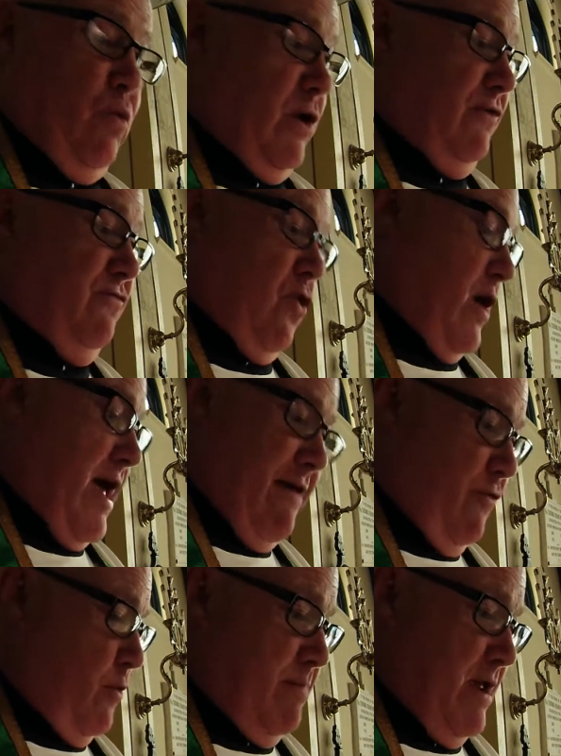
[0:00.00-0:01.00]
will
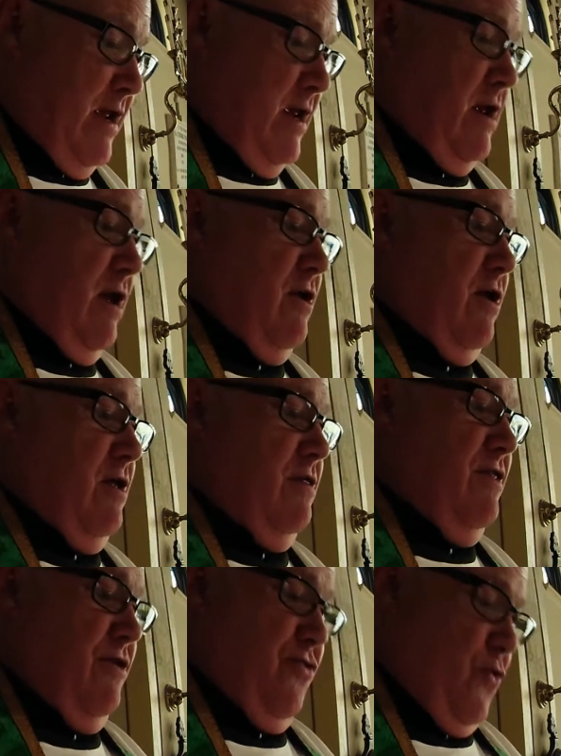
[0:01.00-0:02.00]
forever be
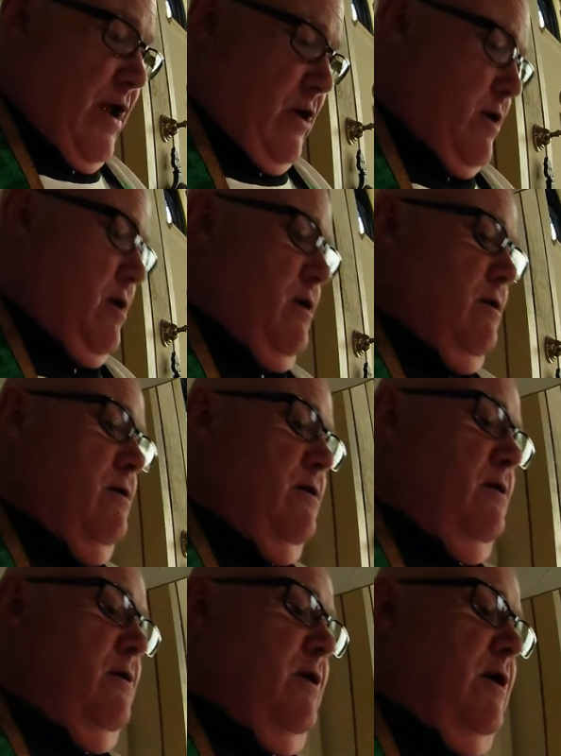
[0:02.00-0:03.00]
the Thriller.
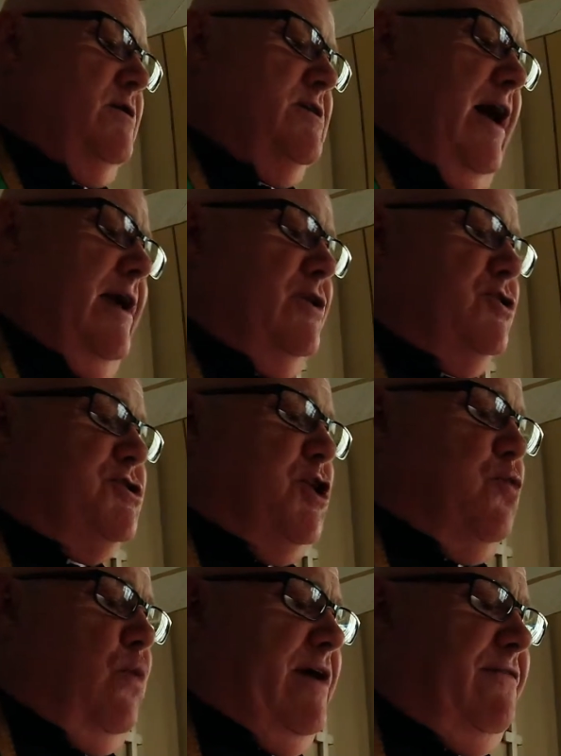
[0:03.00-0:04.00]
Taylor
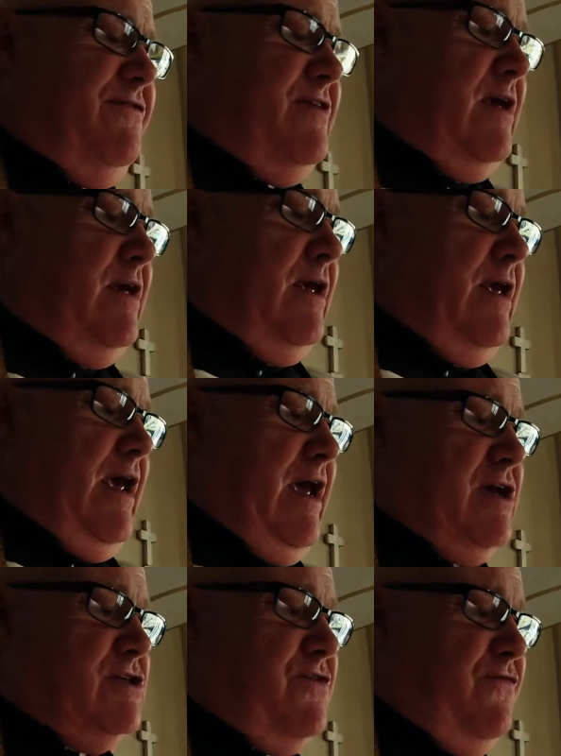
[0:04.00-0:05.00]
Swift
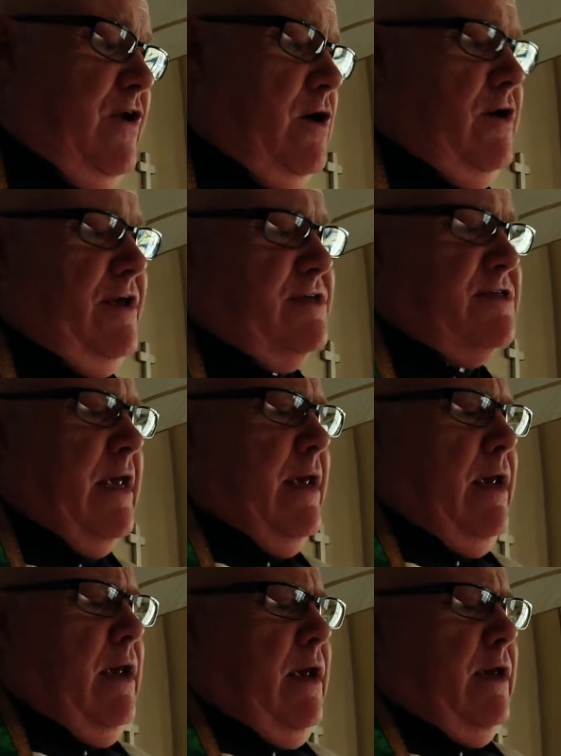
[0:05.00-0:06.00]
is fearless.
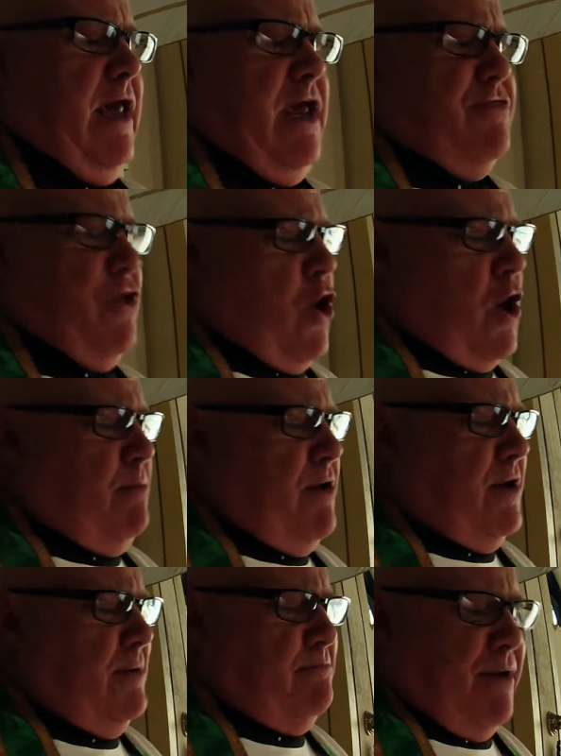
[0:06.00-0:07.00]
Keith
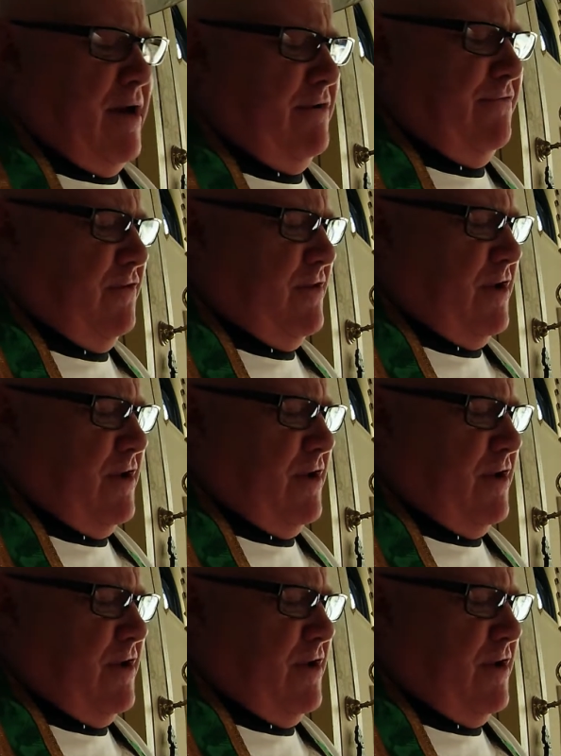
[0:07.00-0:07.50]
Urban, but for